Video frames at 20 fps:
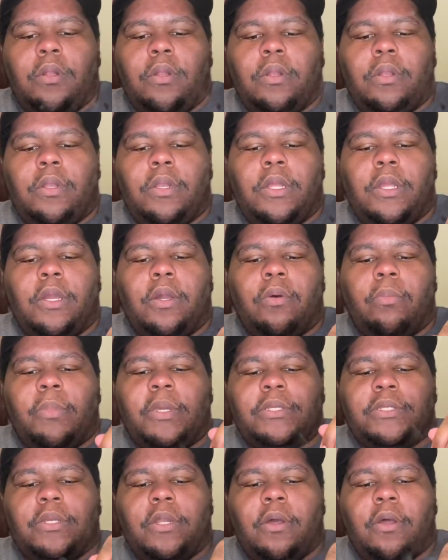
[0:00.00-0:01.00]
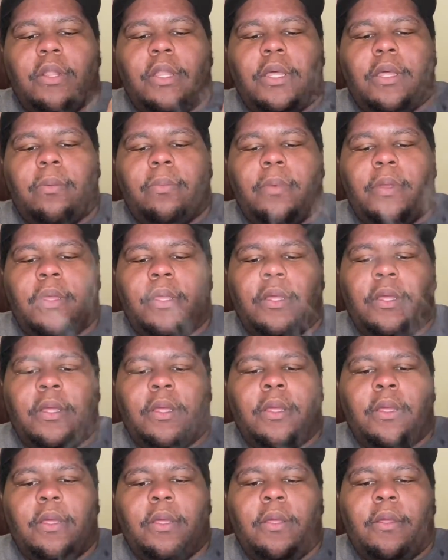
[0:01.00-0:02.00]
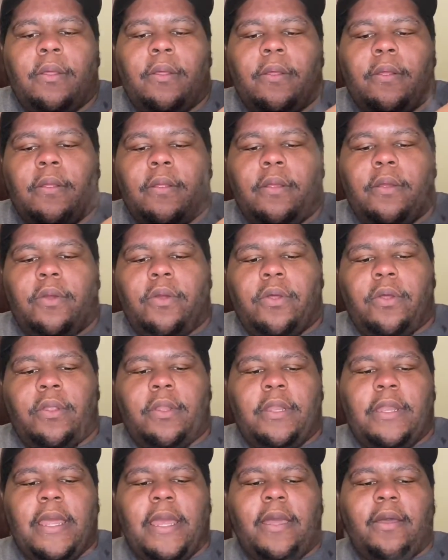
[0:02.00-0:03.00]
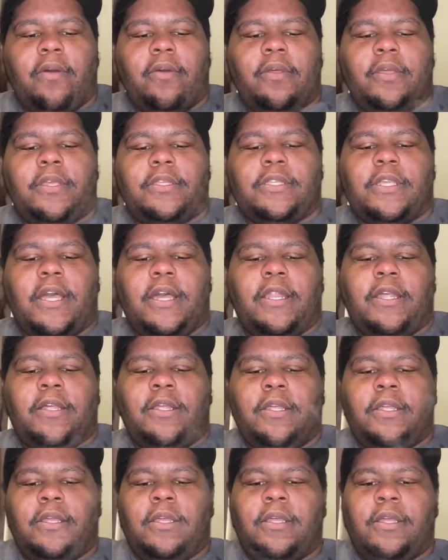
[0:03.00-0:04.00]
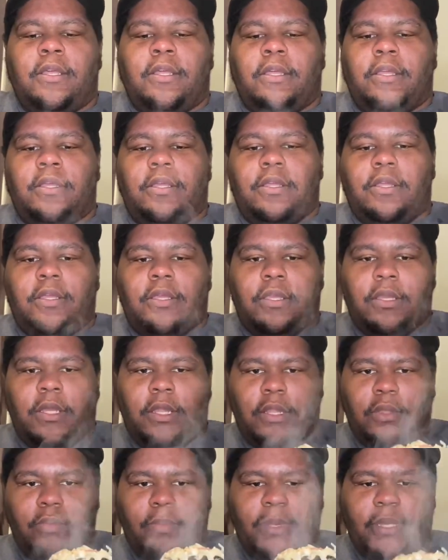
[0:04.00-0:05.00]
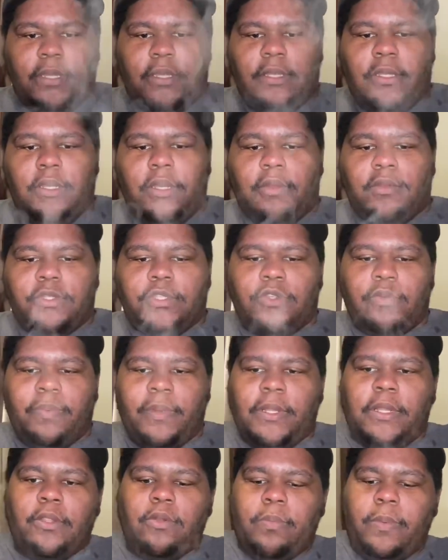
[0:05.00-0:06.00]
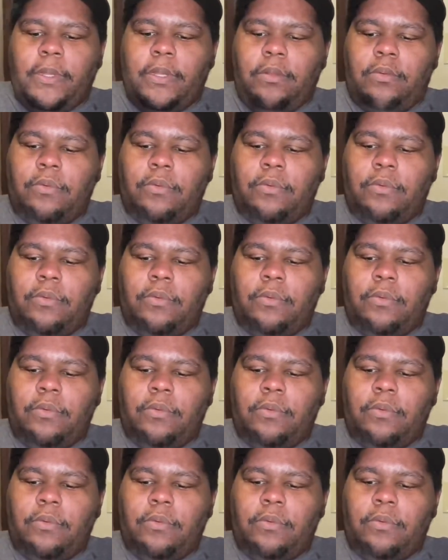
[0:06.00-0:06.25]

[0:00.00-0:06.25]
There you go, mix it all up. Now it's kind of a little bit, soupy a little bit.